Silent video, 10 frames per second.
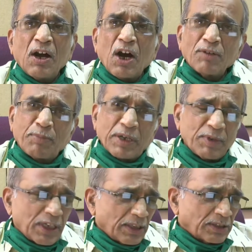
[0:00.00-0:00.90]
or
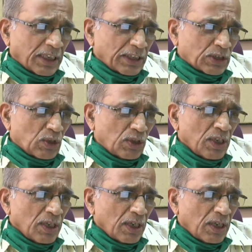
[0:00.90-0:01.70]
permanent threshold